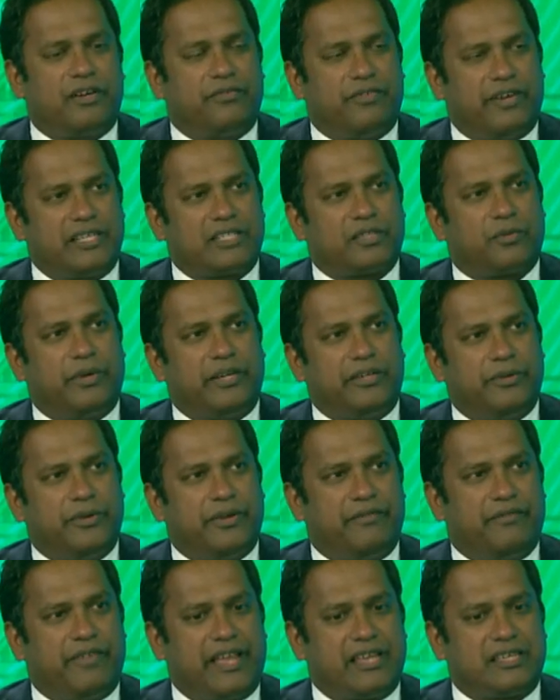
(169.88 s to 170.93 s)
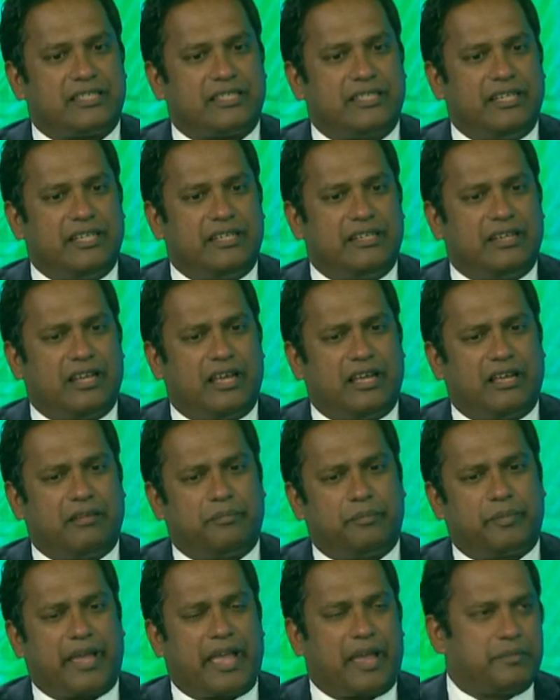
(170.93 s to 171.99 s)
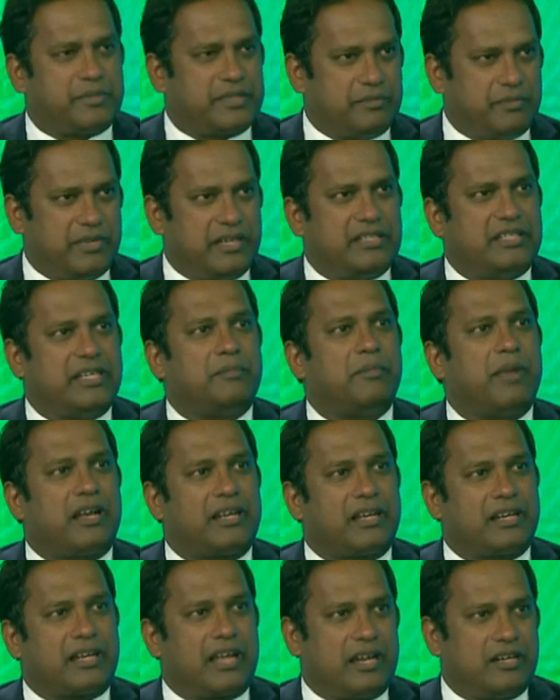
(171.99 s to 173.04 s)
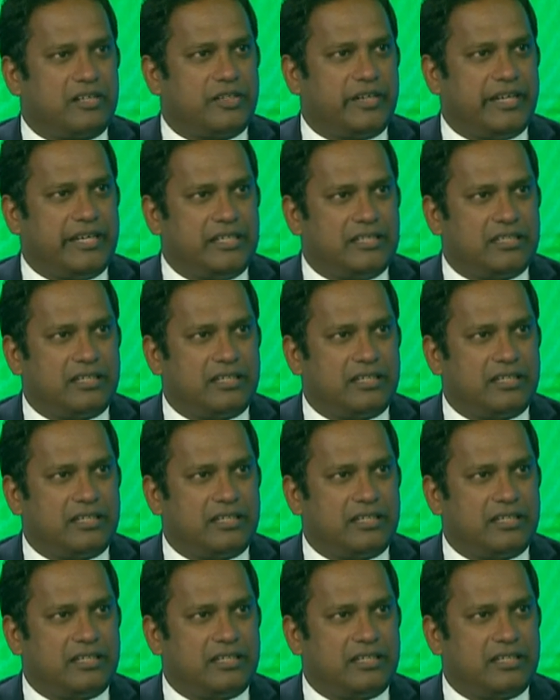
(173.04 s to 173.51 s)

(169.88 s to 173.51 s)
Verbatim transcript: risk when you invest in uh, perhaps emerging market countries